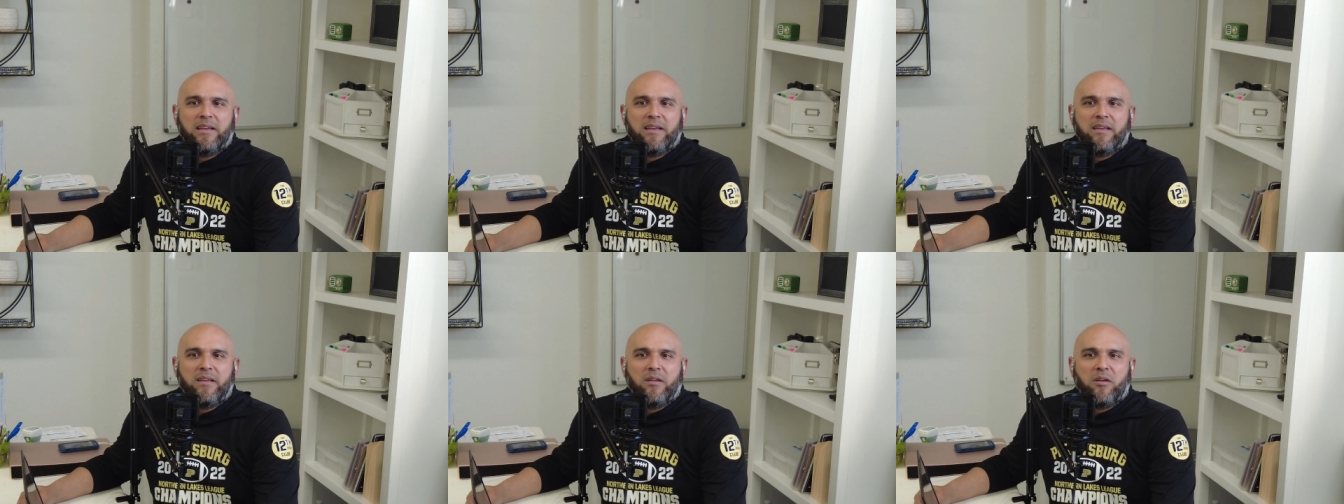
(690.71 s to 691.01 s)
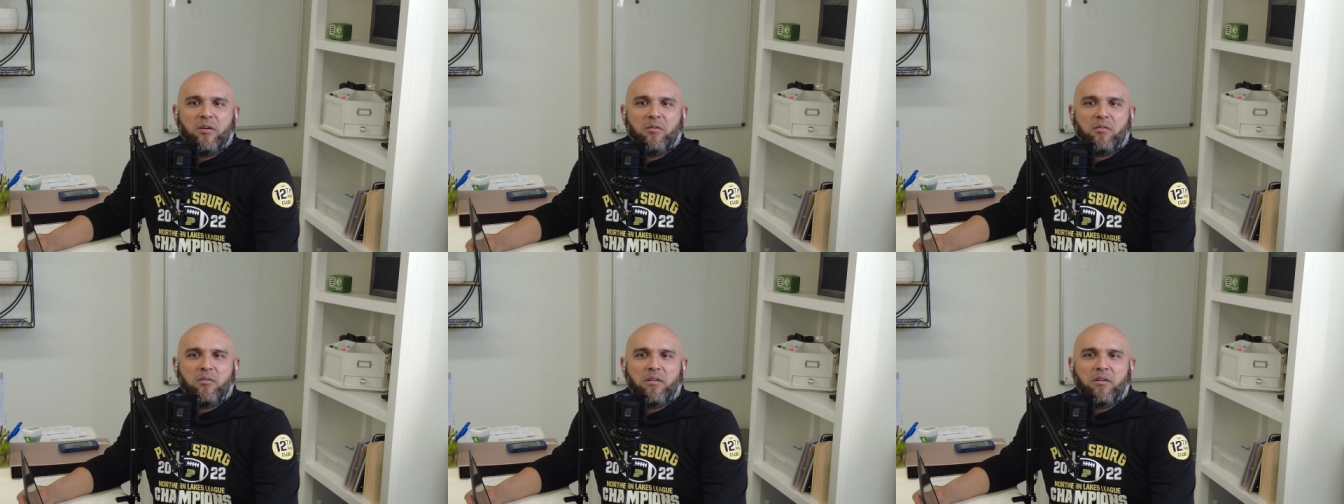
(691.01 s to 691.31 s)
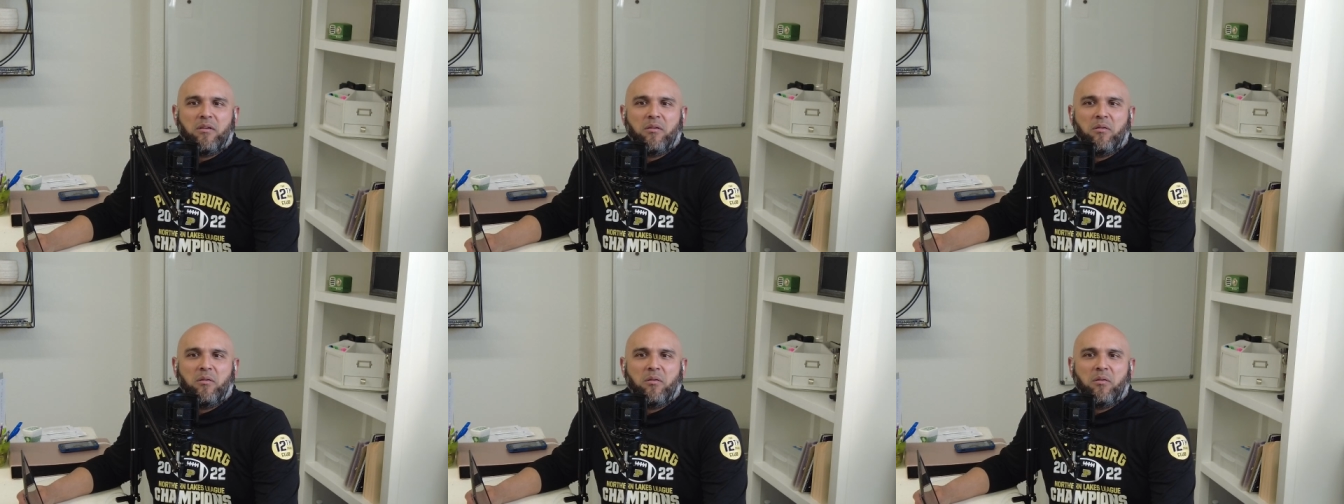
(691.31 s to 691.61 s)
you know,
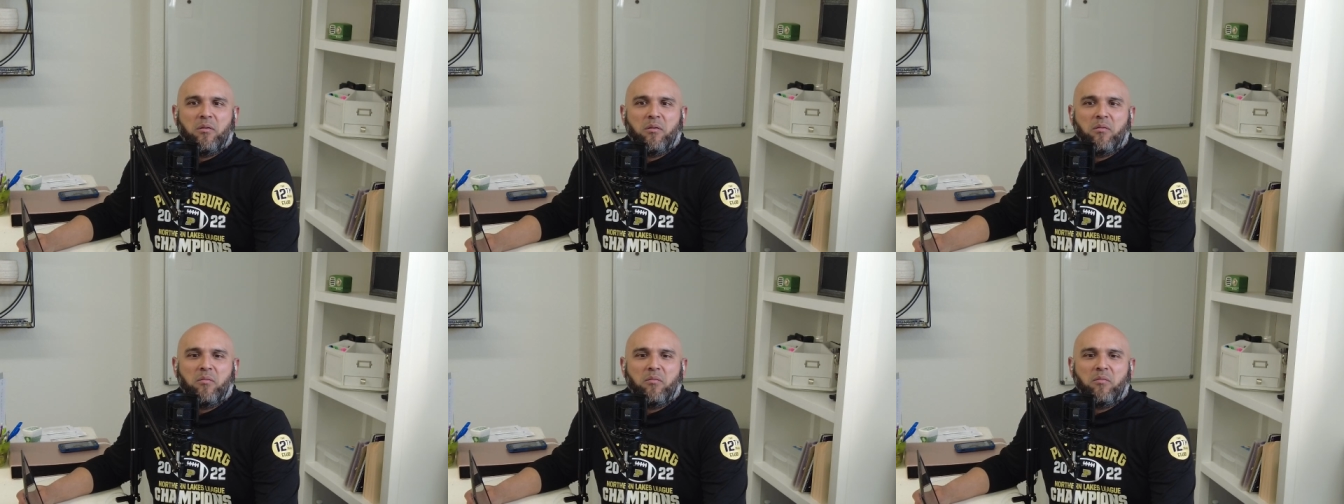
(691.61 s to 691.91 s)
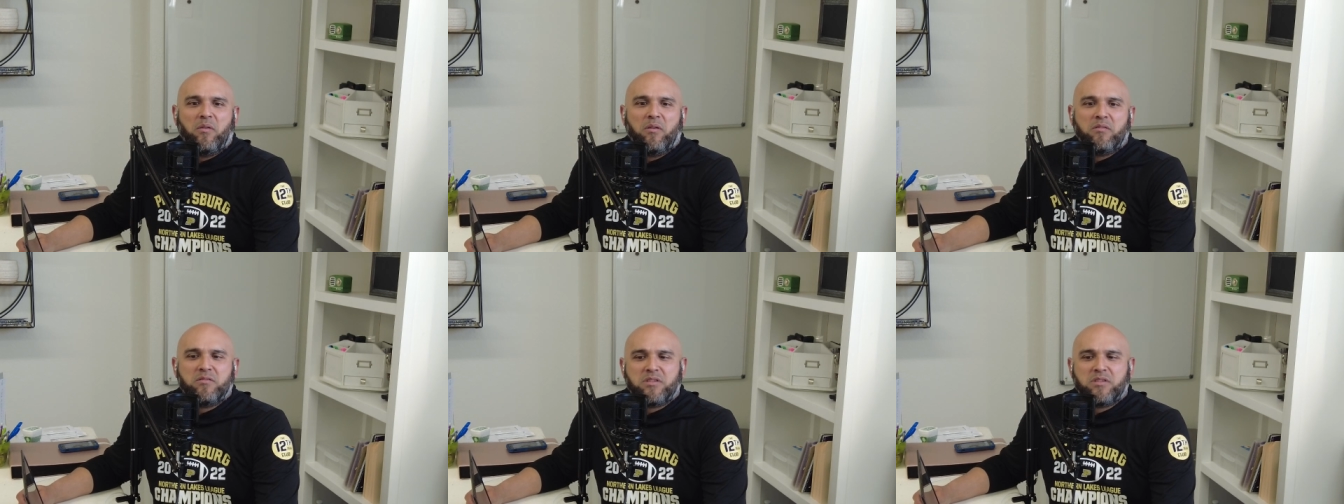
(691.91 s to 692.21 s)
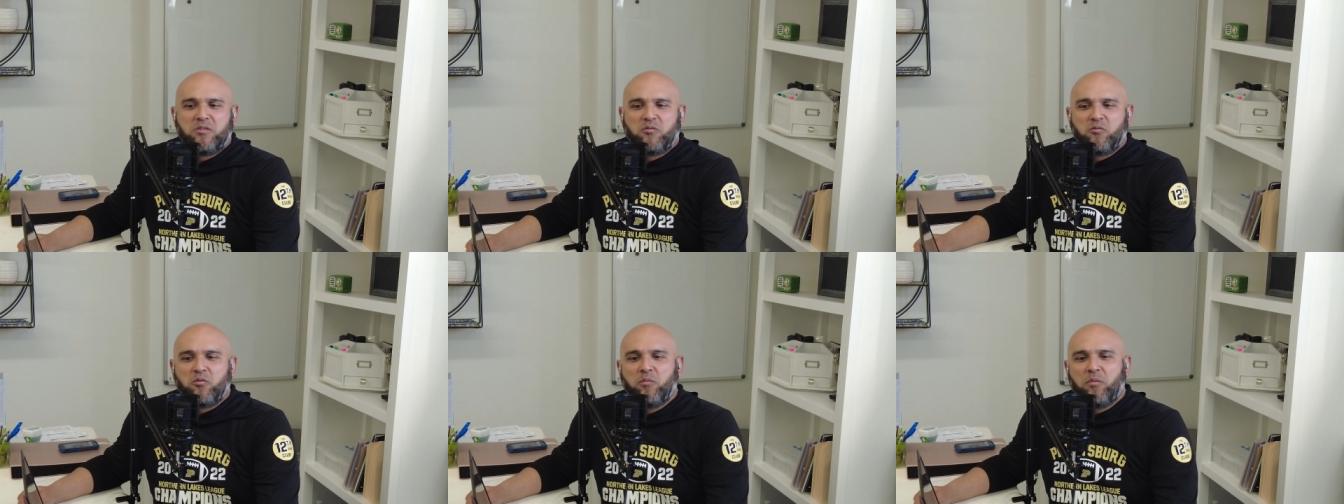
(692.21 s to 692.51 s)
there's
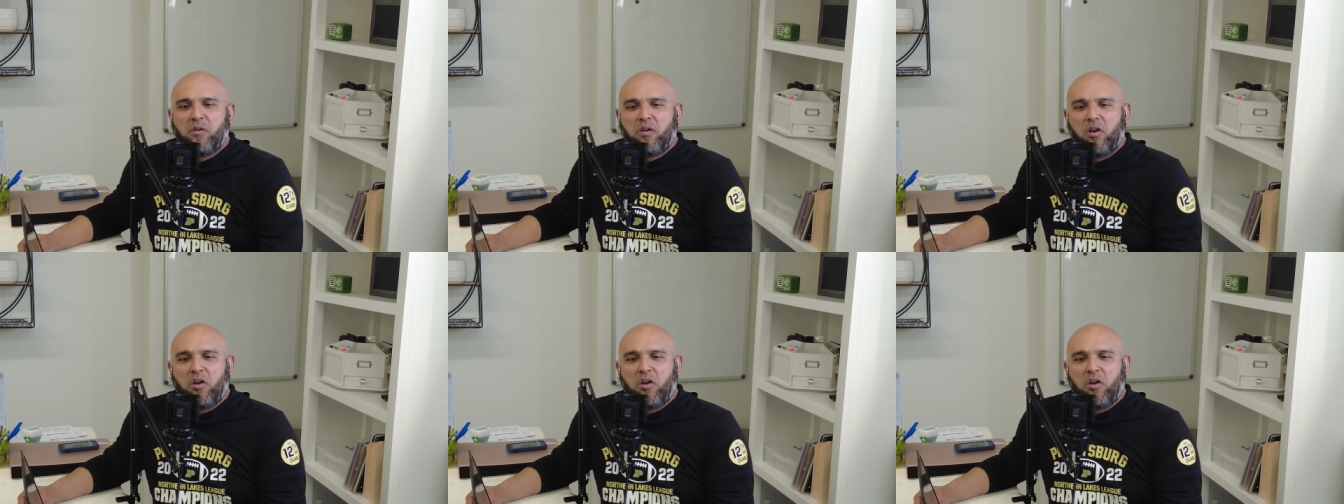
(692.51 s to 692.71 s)
this room you